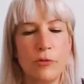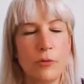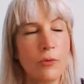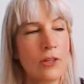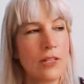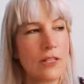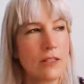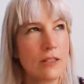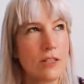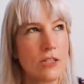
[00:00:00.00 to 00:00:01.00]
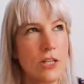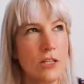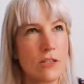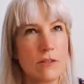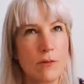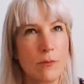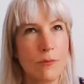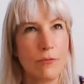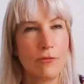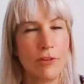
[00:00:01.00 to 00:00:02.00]
We're wanting to like change
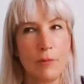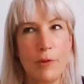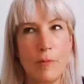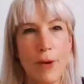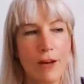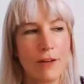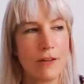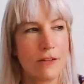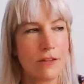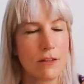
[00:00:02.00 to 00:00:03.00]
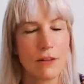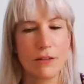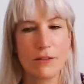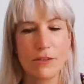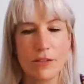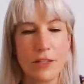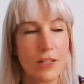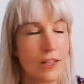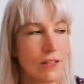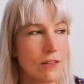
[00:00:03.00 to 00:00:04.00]
some family patterns that are
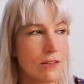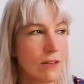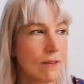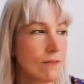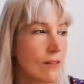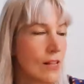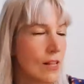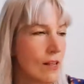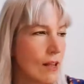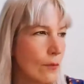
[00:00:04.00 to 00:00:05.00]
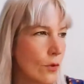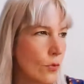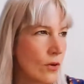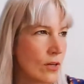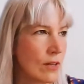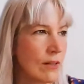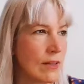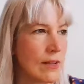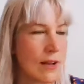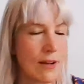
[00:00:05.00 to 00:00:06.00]
sick and stuff, and we
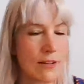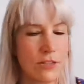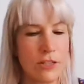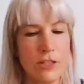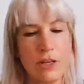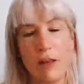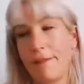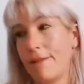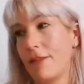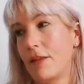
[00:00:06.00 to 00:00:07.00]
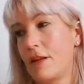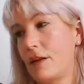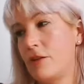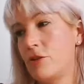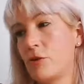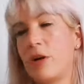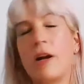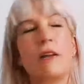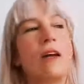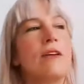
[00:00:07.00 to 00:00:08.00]
want to like actually
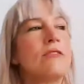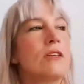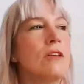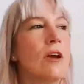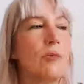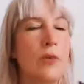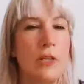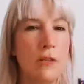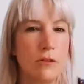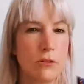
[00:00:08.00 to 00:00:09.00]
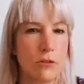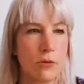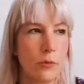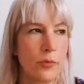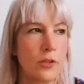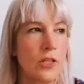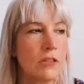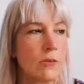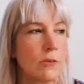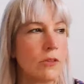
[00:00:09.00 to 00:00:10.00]
enjoy our lives and not be so
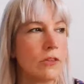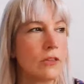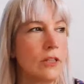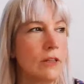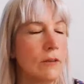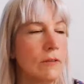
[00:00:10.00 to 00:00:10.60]
predictable.